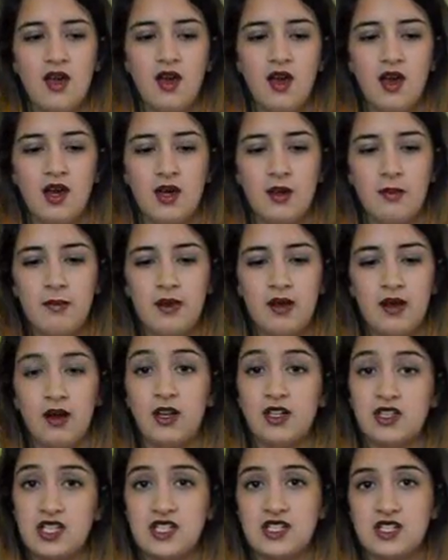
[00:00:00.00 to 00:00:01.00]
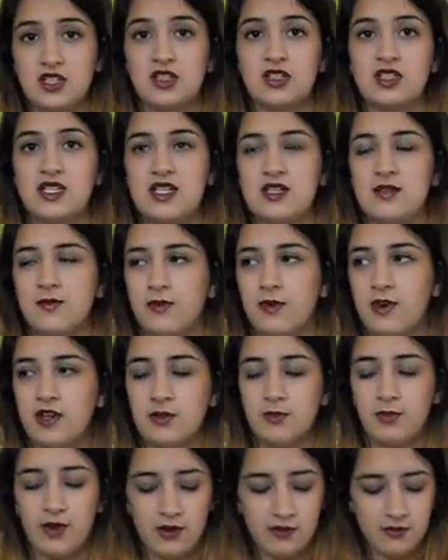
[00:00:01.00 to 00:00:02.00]
I did succeed in
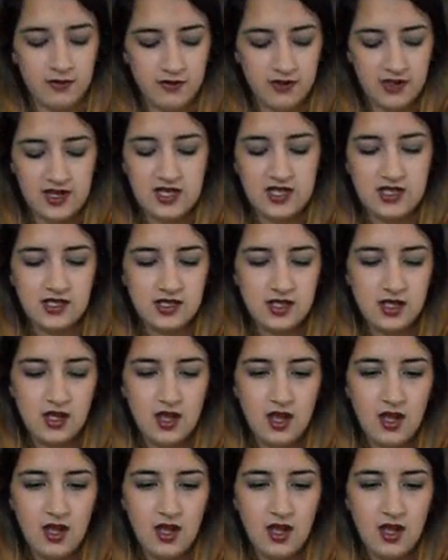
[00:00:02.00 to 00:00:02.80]
finding both of these.